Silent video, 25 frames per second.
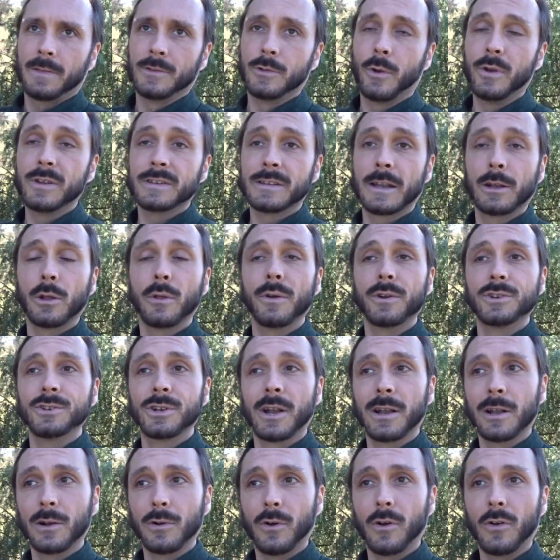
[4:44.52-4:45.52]
There is another
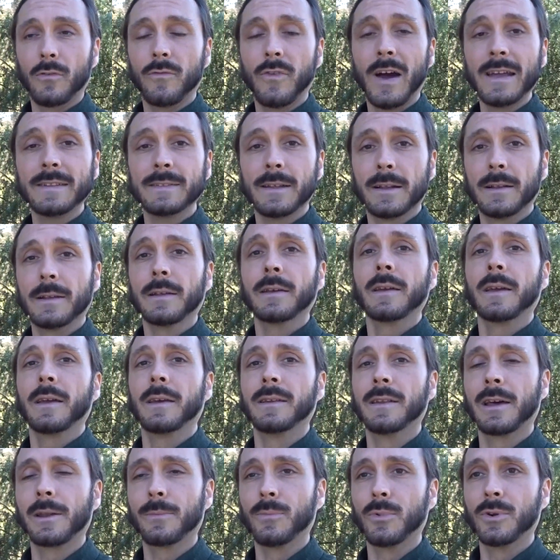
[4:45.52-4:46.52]
channel called Vital
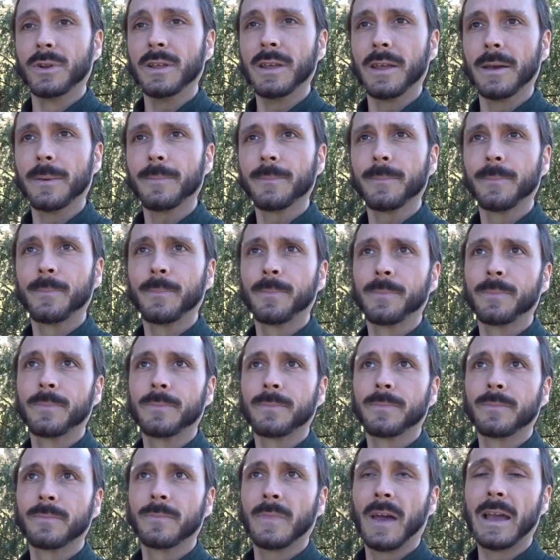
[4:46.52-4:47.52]
in Harmonia
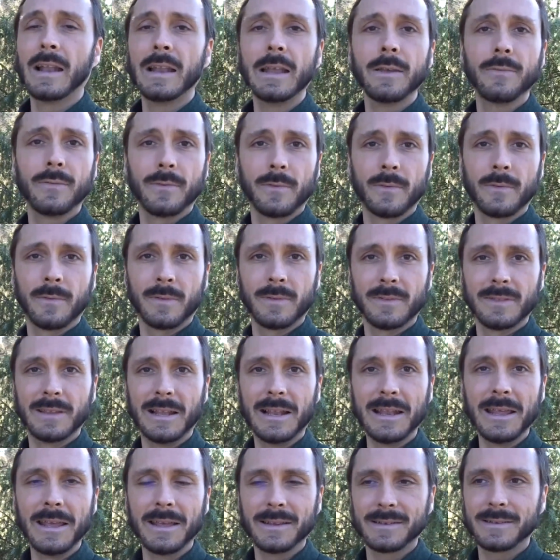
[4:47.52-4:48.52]
I leave
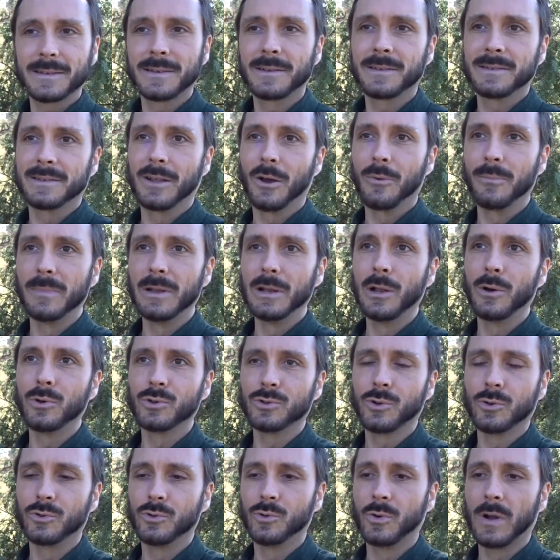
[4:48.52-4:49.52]
the links down below
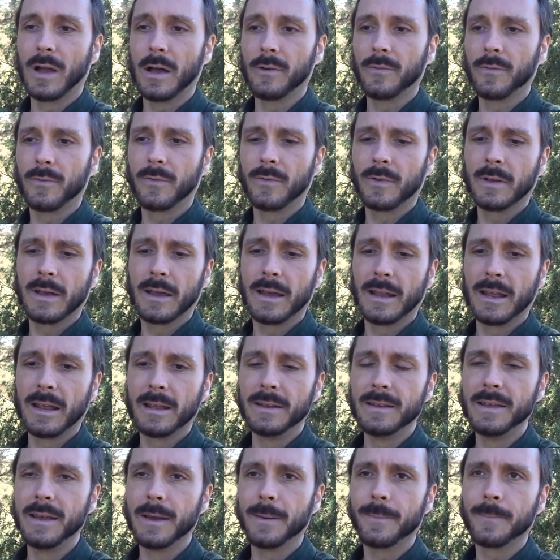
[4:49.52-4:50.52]
so you have an
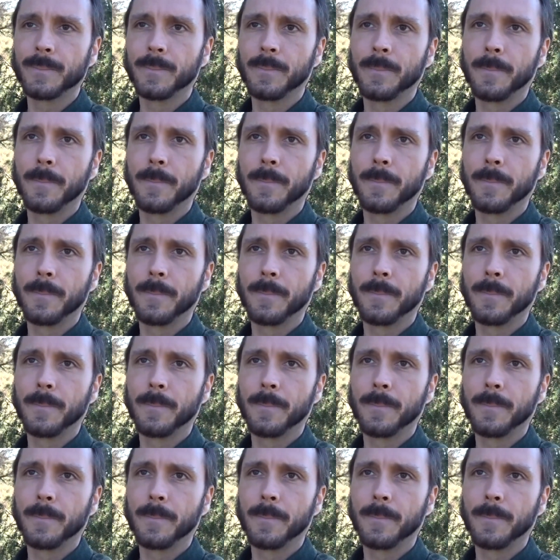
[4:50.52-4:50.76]
idea.